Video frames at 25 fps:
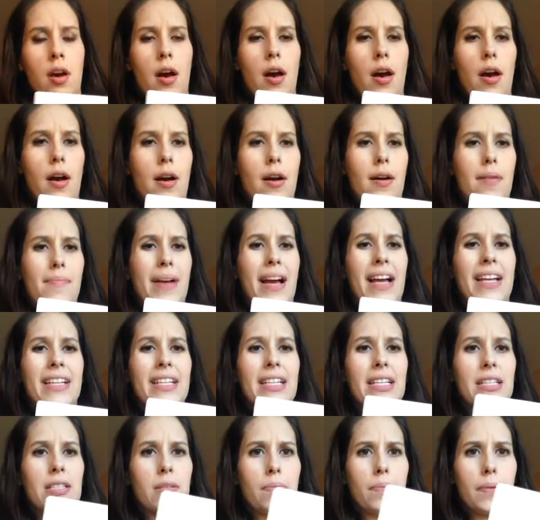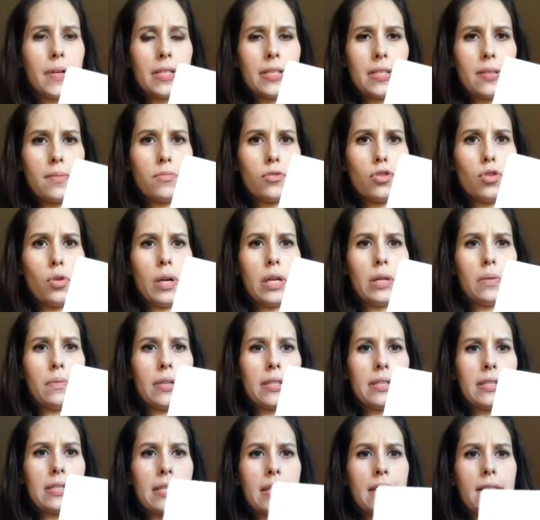I need to put some join
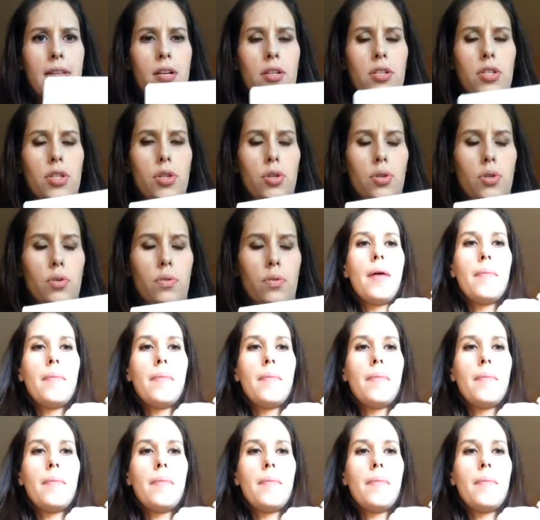ones in there too.